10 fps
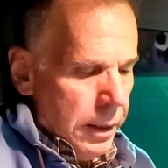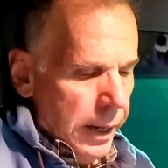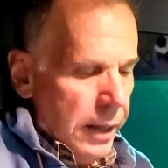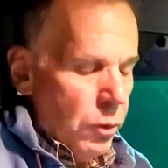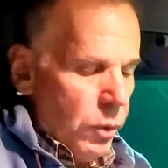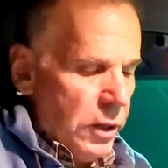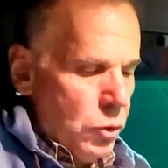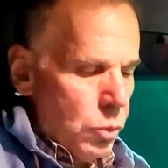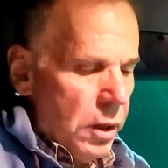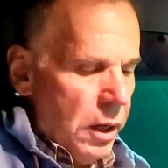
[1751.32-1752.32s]
and the
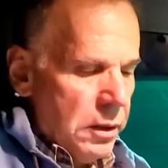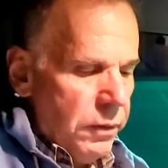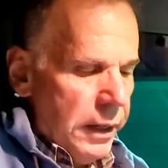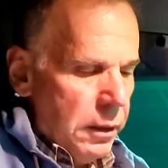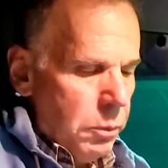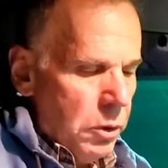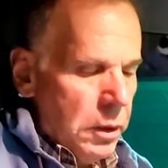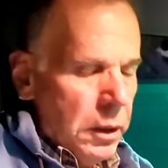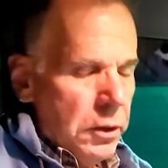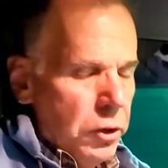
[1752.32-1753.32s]
rest were unavailable,
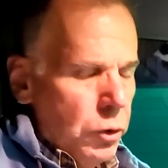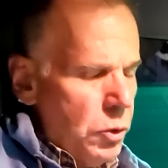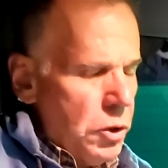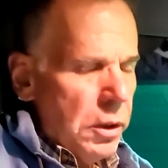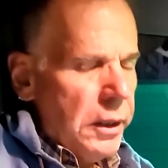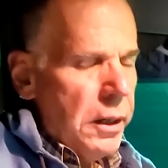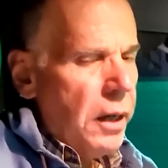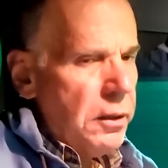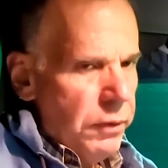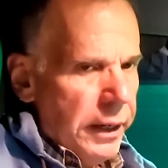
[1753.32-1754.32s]
usually
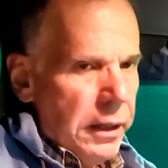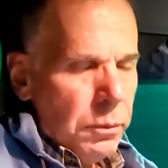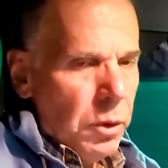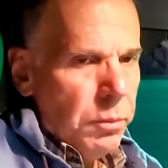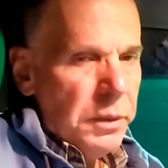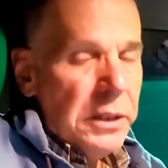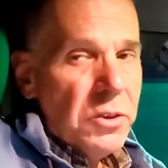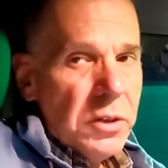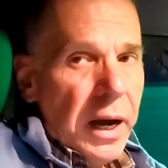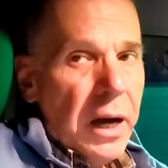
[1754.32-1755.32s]
unavailable
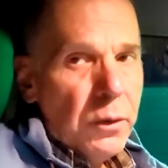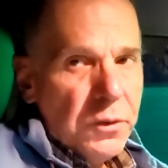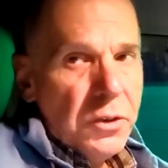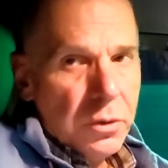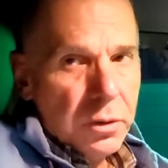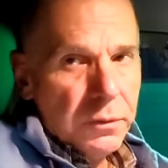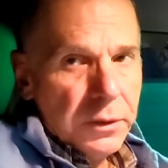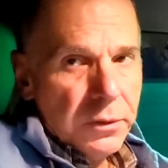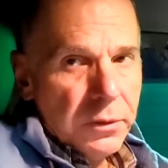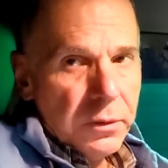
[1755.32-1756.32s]
means out of
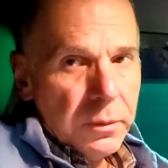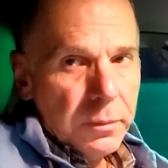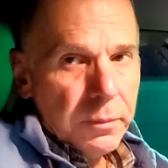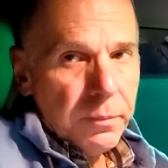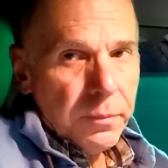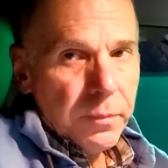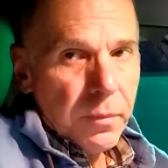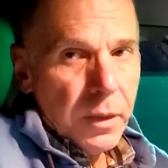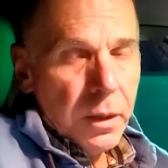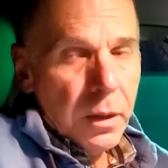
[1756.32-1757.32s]
service.
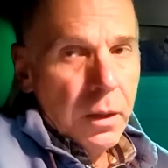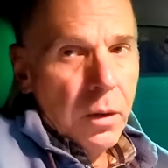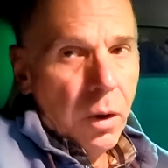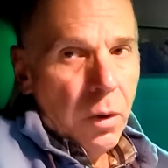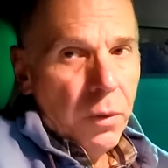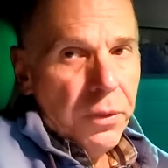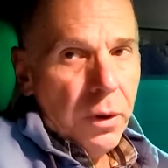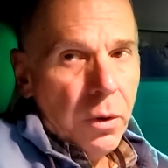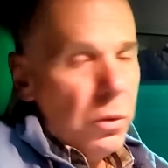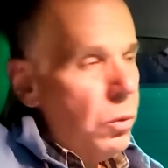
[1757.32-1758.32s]

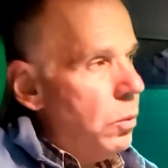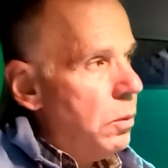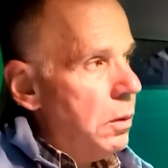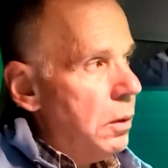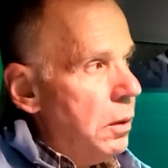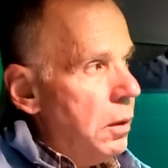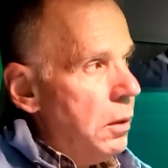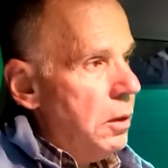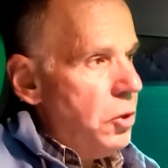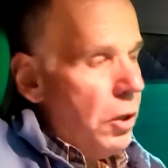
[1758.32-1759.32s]
Although
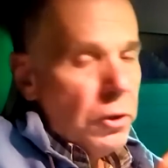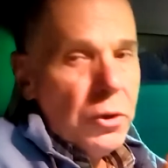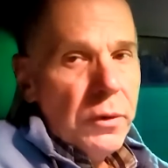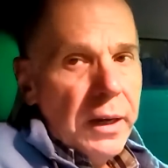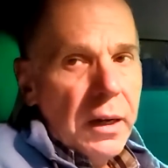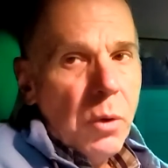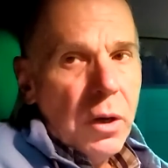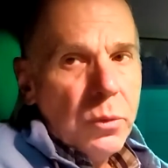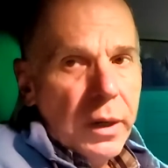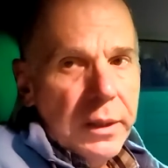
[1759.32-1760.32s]
the charger that I'm
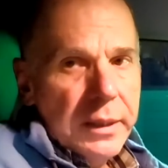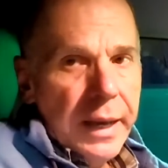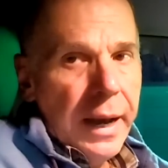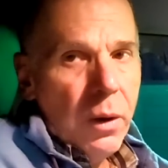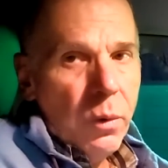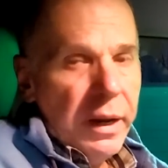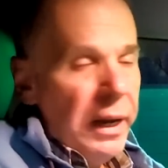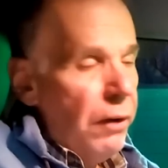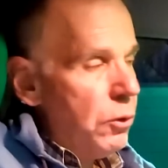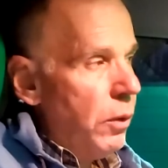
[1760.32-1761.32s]
on right now,
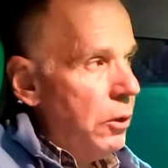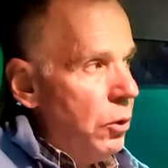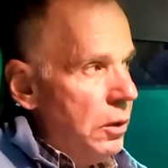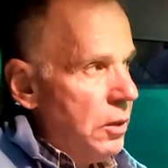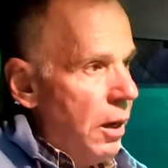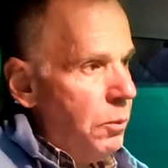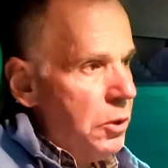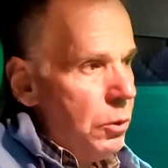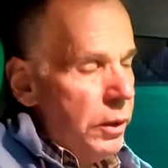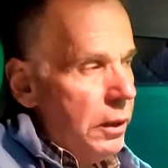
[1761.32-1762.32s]
after I hooked up
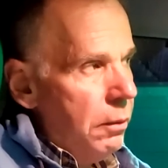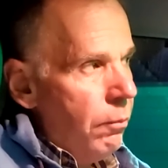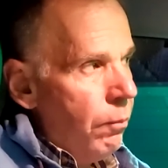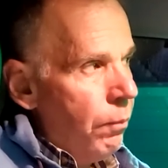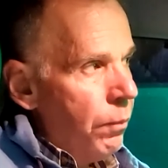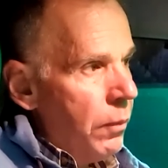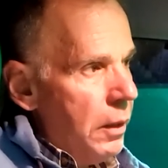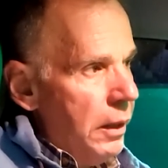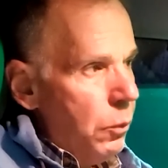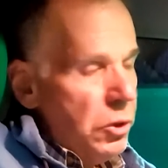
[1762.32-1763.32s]
to it,
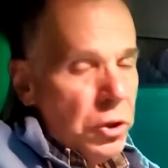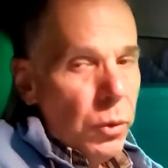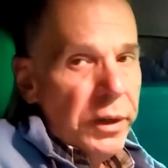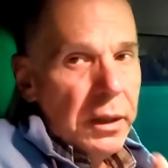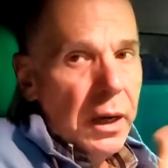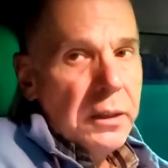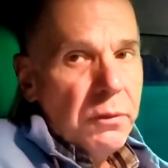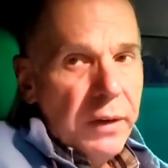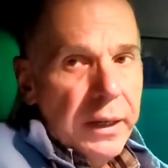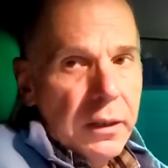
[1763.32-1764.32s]
it was showing
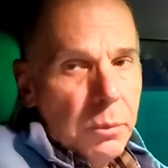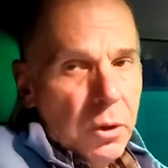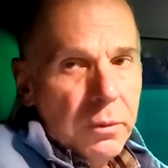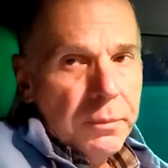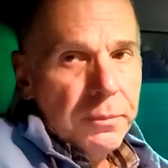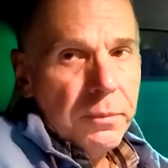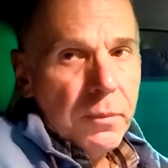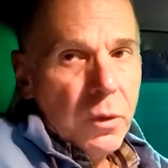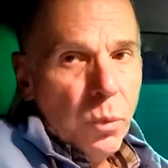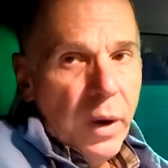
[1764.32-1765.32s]
unavailable
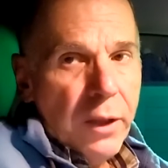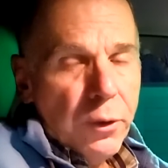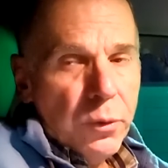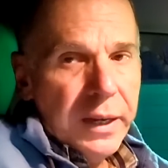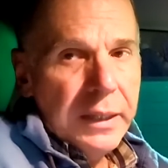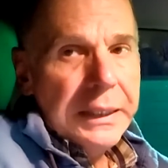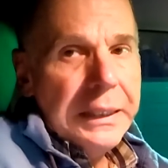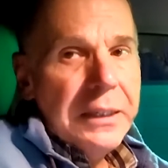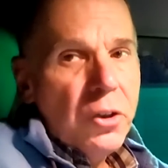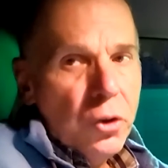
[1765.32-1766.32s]
rather than
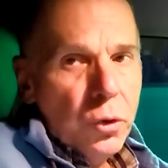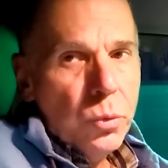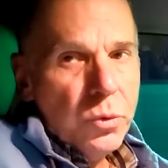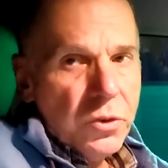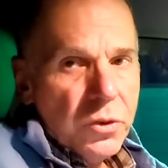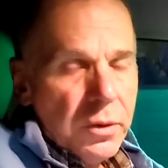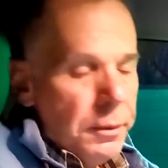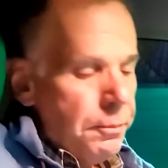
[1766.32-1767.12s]
in use.